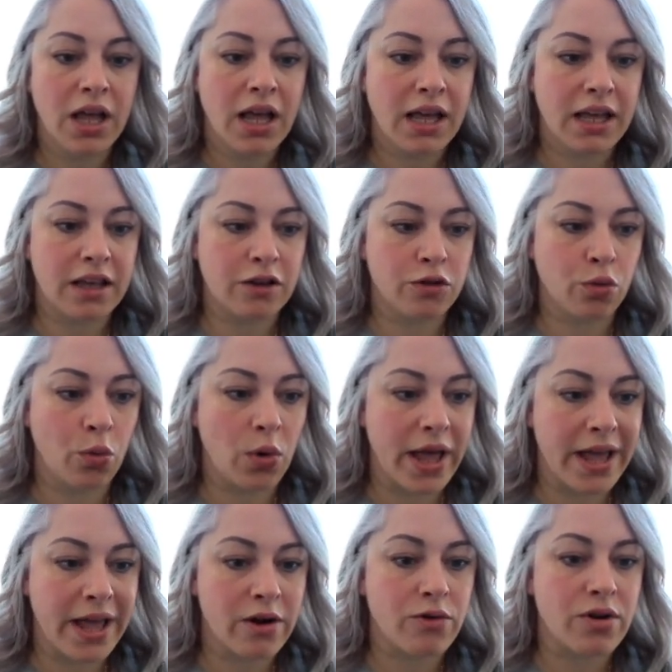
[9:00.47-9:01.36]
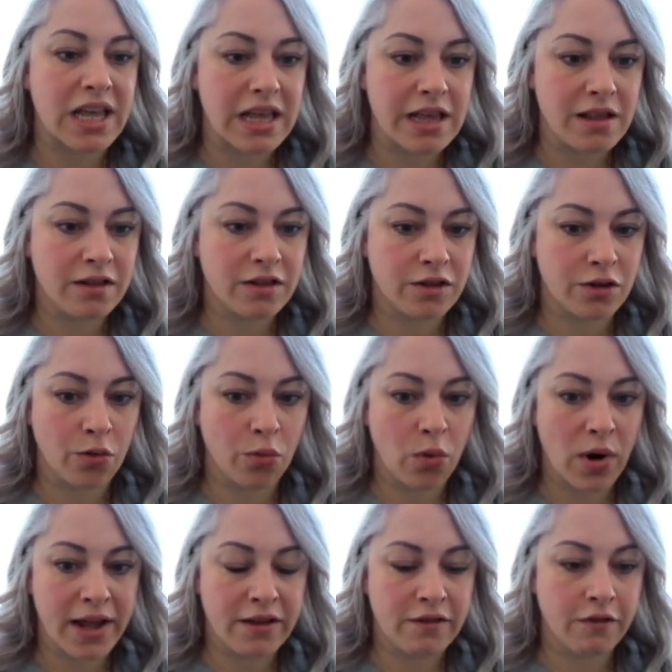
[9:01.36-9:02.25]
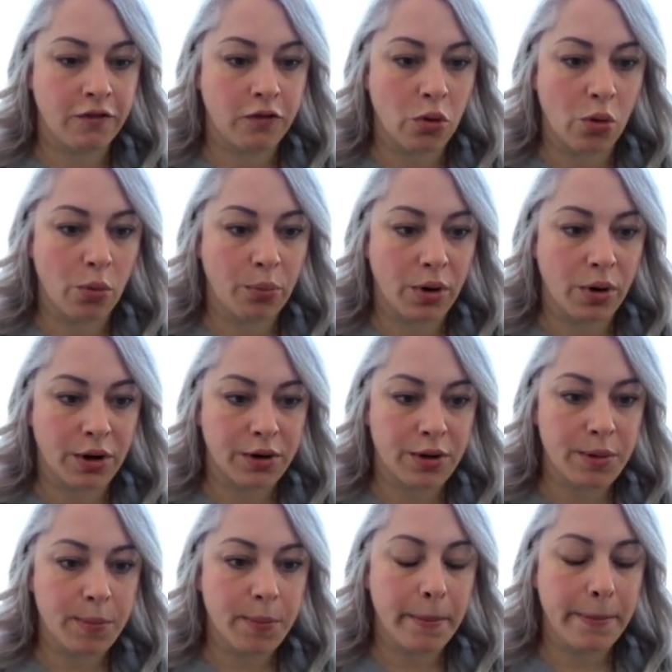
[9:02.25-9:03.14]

is, where is the wave 4 bottom